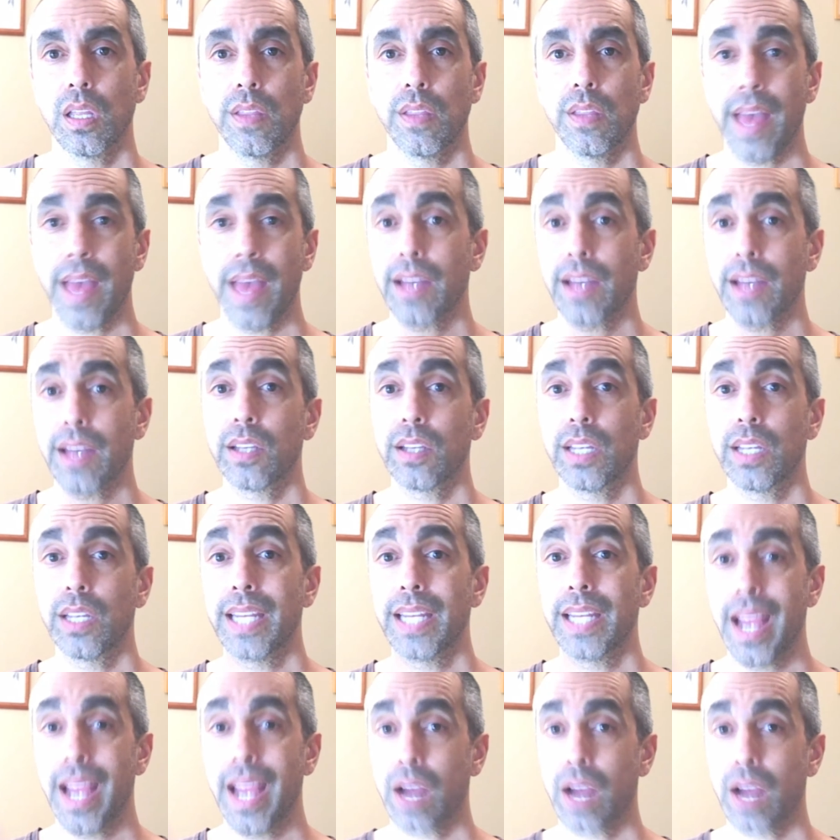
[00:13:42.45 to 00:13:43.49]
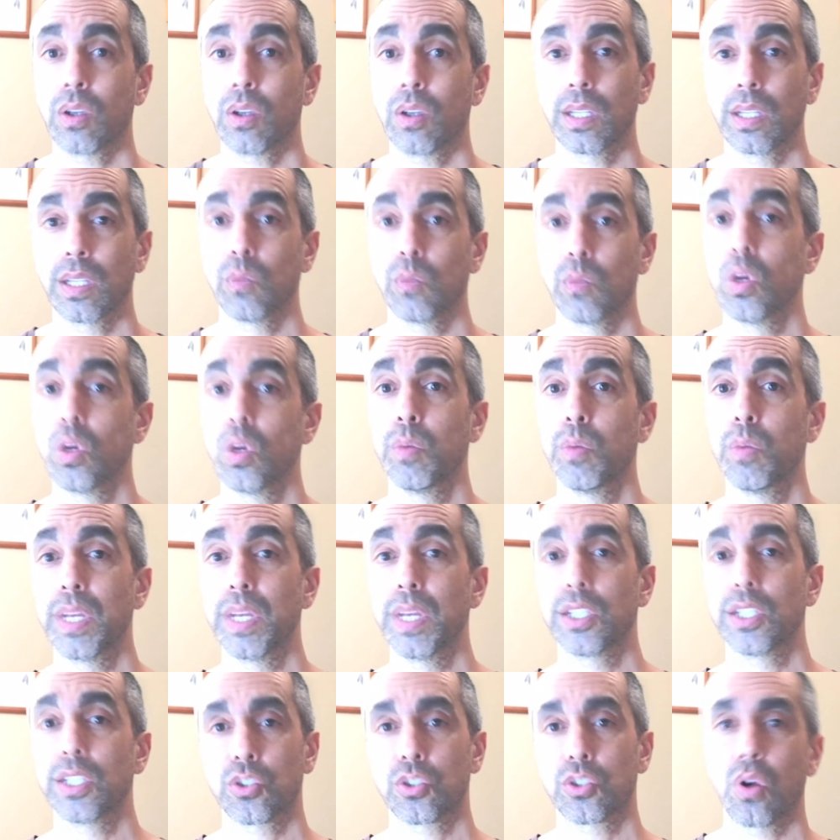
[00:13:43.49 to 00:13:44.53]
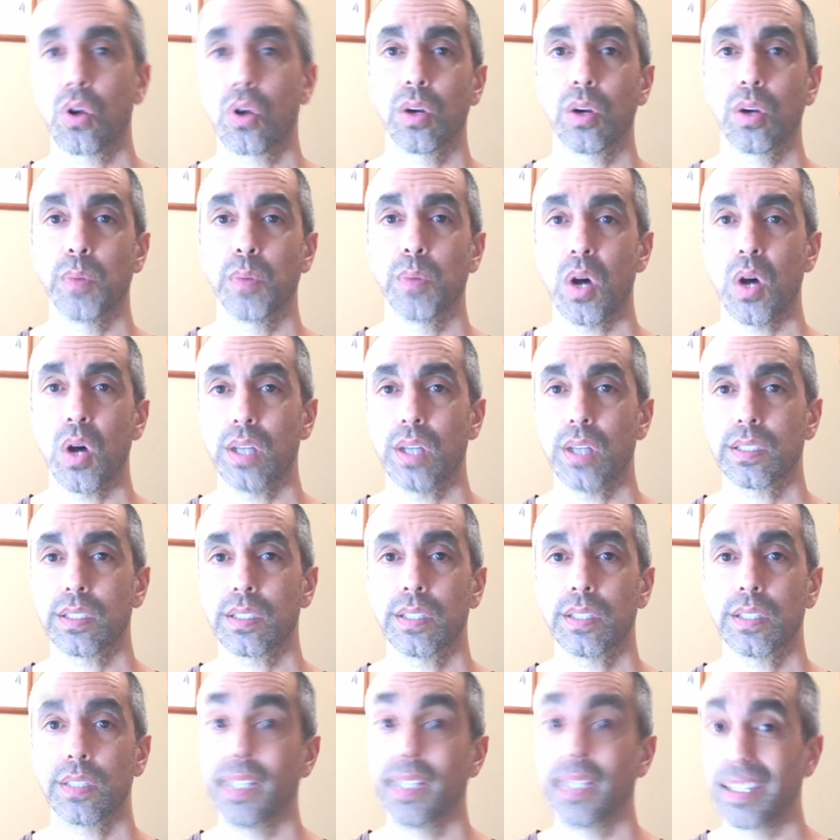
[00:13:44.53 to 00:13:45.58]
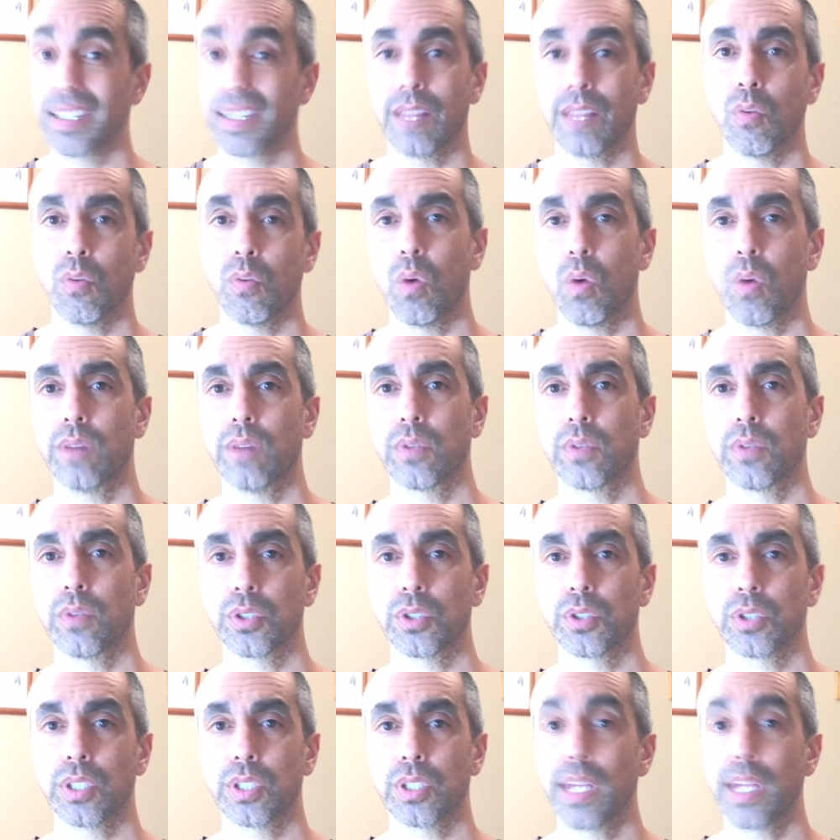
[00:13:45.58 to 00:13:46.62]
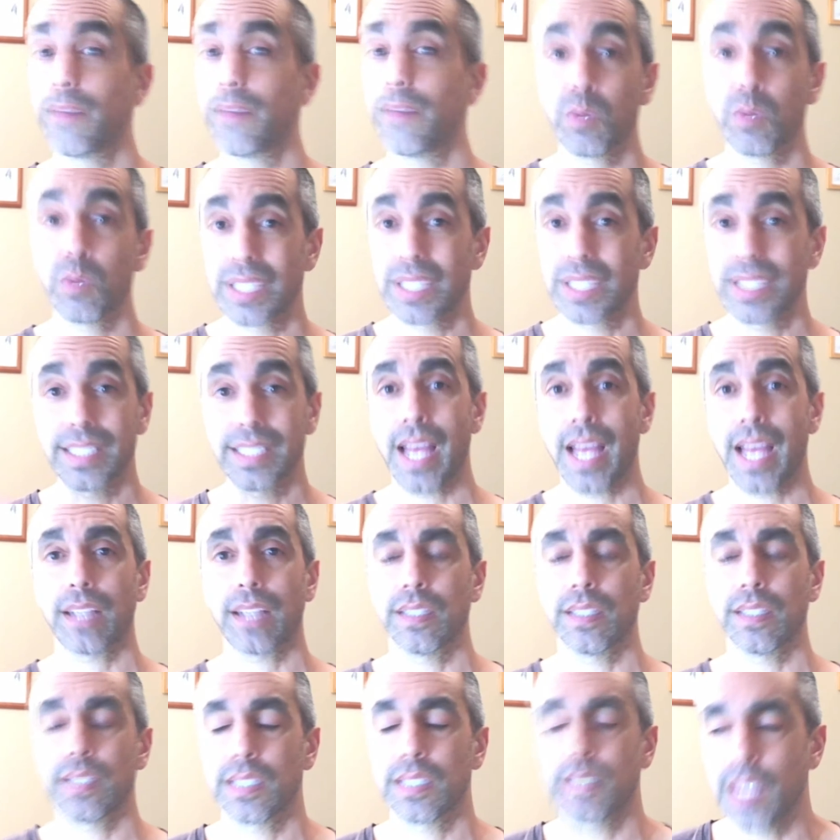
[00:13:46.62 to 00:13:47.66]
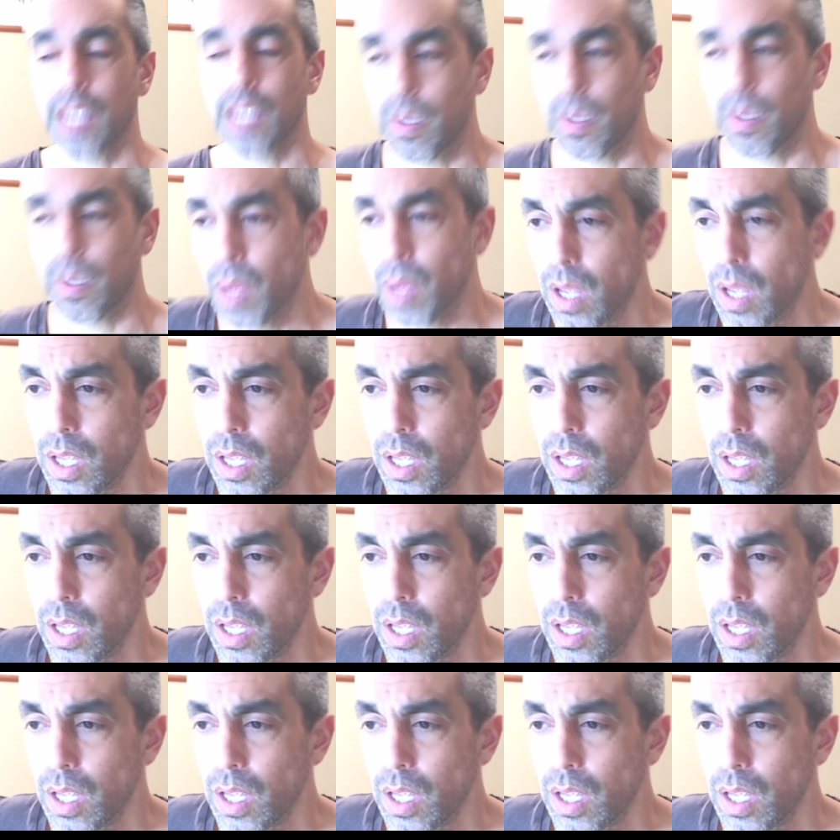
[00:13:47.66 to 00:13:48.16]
that inherently will be a stronger boss than the level 1 version, if it was exactly the same.